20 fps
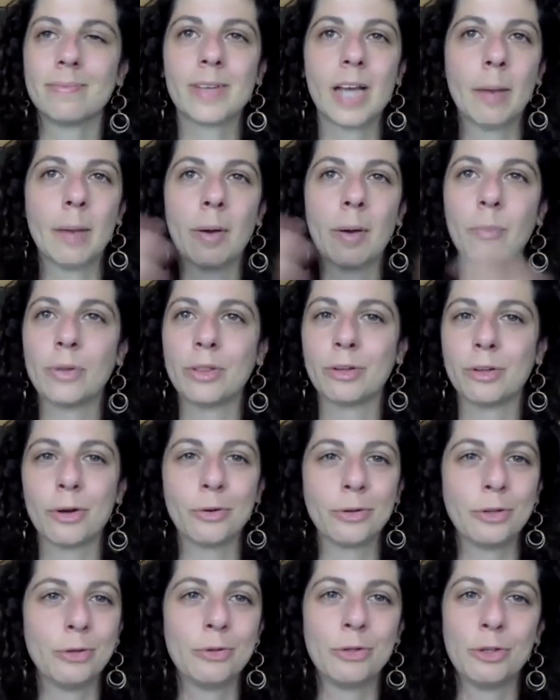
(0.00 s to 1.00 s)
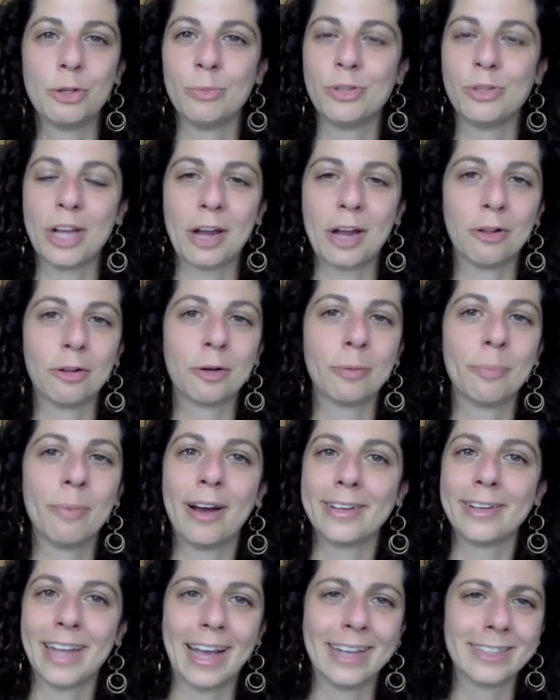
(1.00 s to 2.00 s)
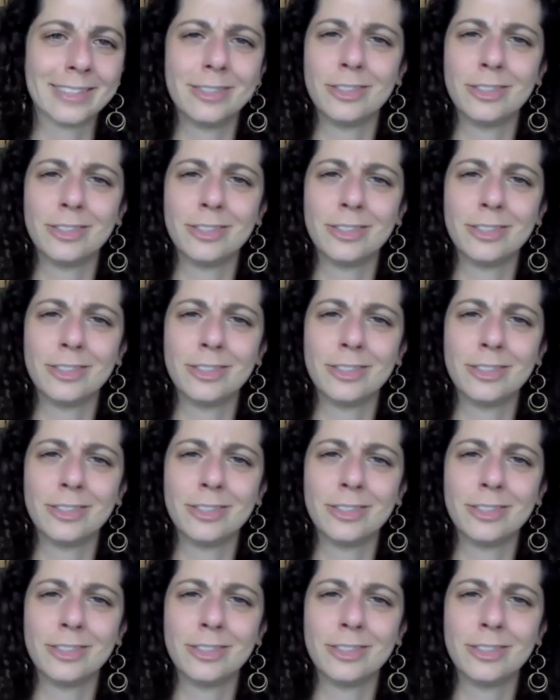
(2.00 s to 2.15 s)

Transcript: come up with your own YouTube channel or podcast